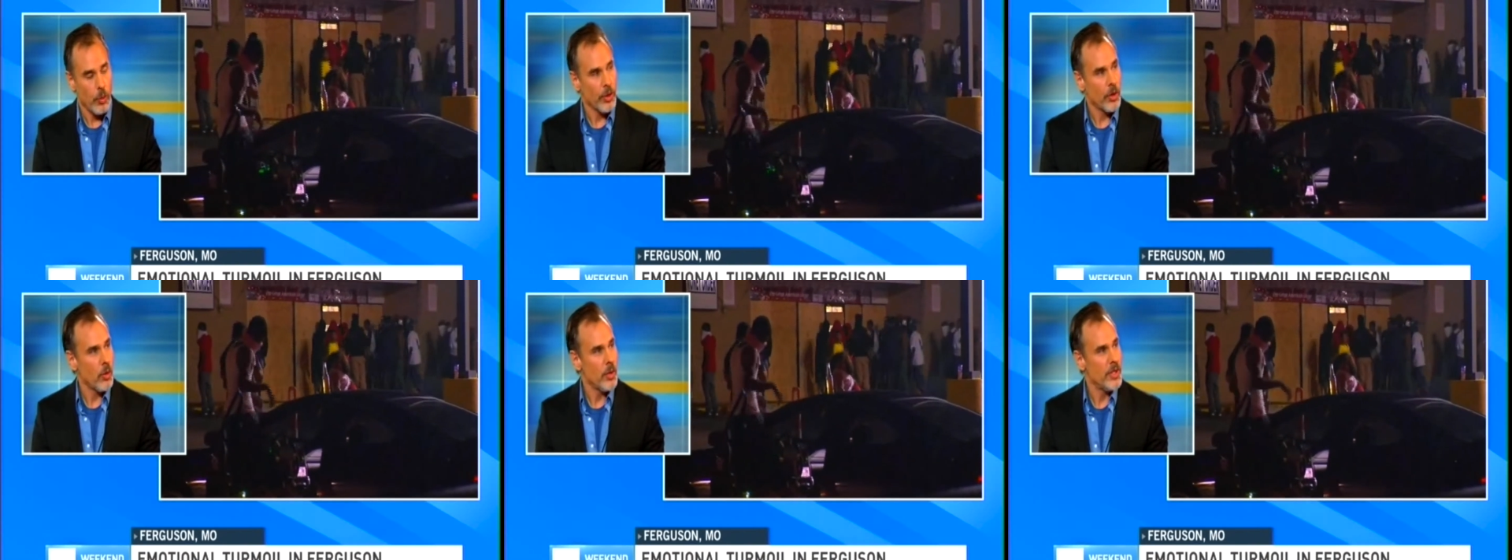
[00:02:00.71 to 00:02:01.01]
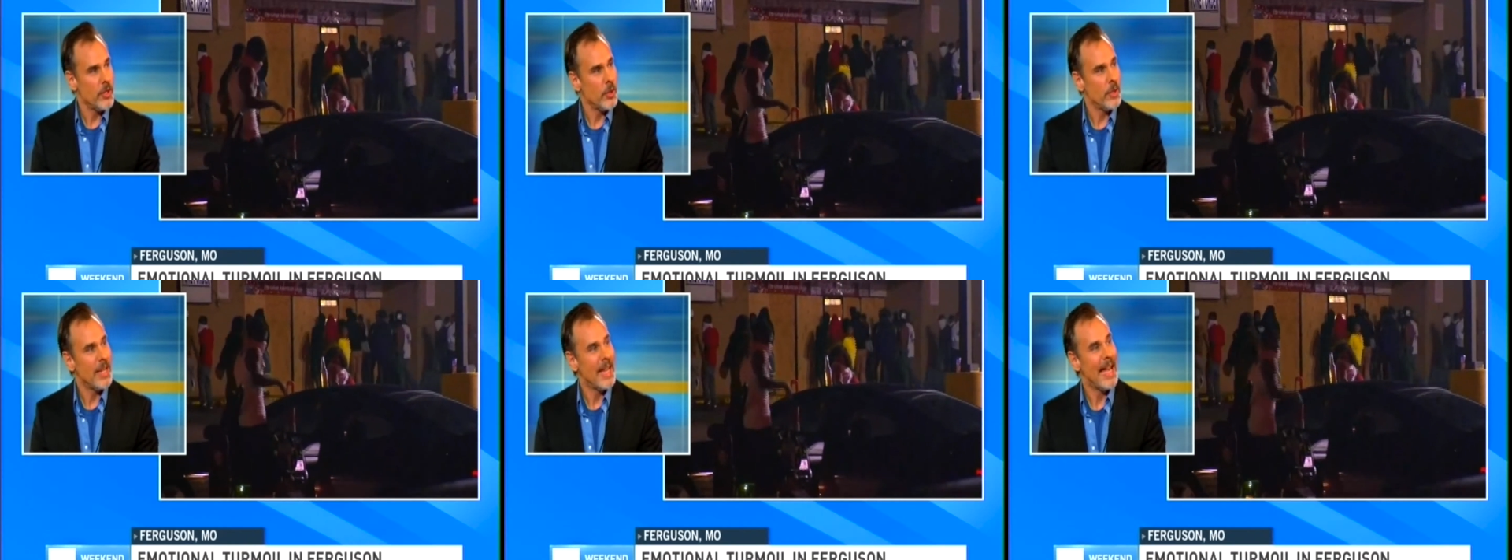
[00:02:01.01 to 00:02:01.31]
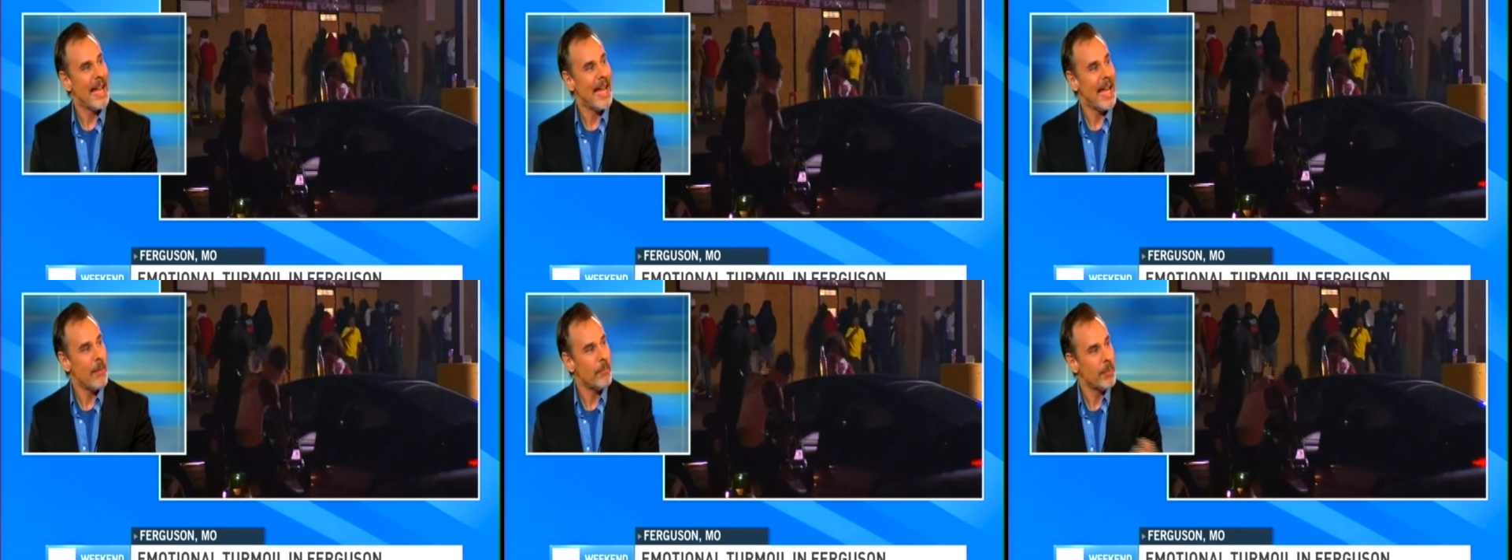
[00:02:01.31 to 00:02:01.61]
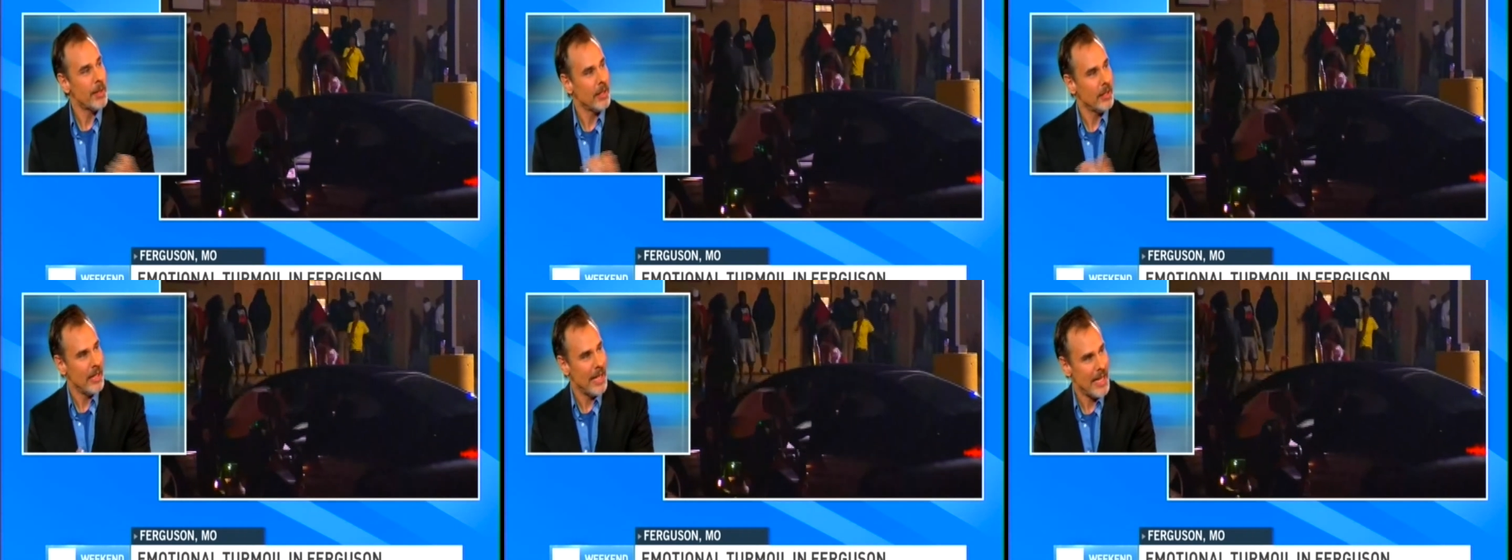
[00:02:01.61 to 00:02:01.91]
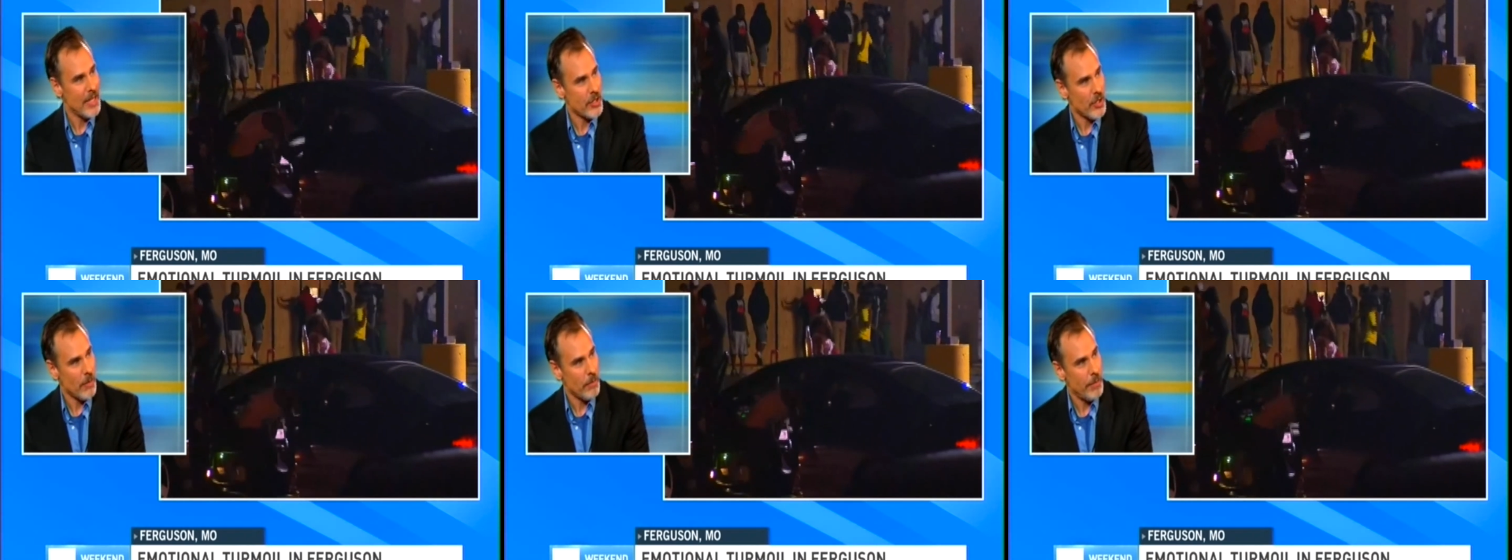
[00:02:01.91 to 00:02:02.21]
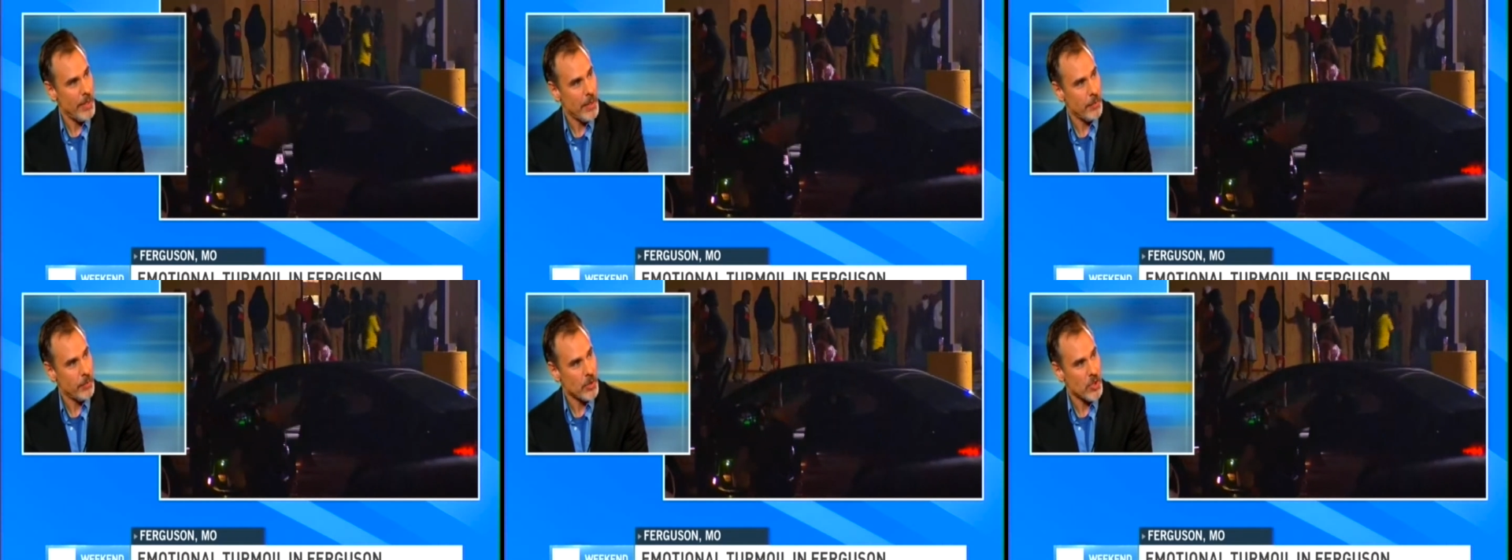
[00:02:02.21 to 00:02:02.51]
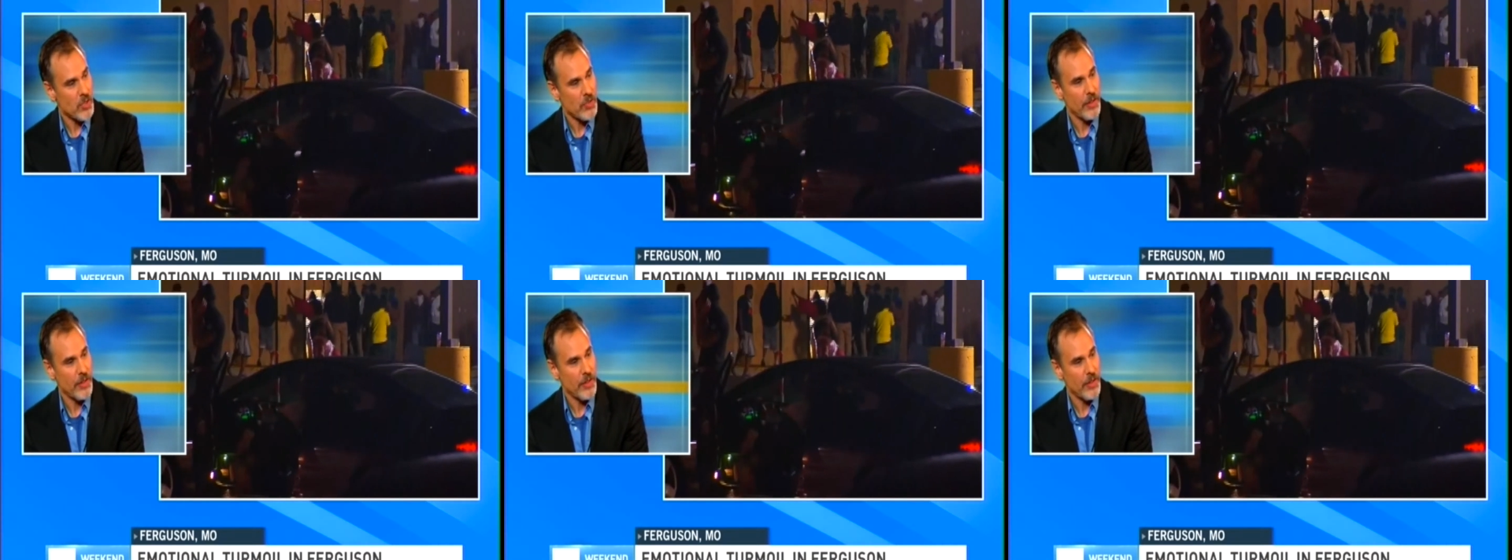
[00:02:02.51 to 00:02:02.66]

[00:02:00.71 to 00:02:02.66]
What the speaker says: are going to capitalize on people's